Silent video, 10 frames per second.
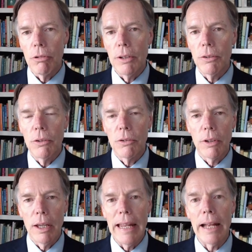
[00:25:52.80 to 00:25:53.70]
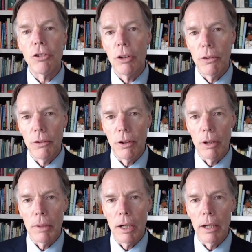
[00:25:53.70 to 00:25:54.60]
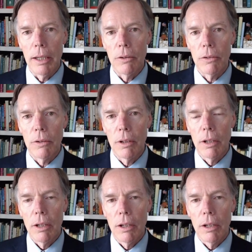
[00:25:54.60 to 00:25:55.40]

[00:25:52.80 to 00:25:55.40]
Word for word: Greece's connections to the Middle East,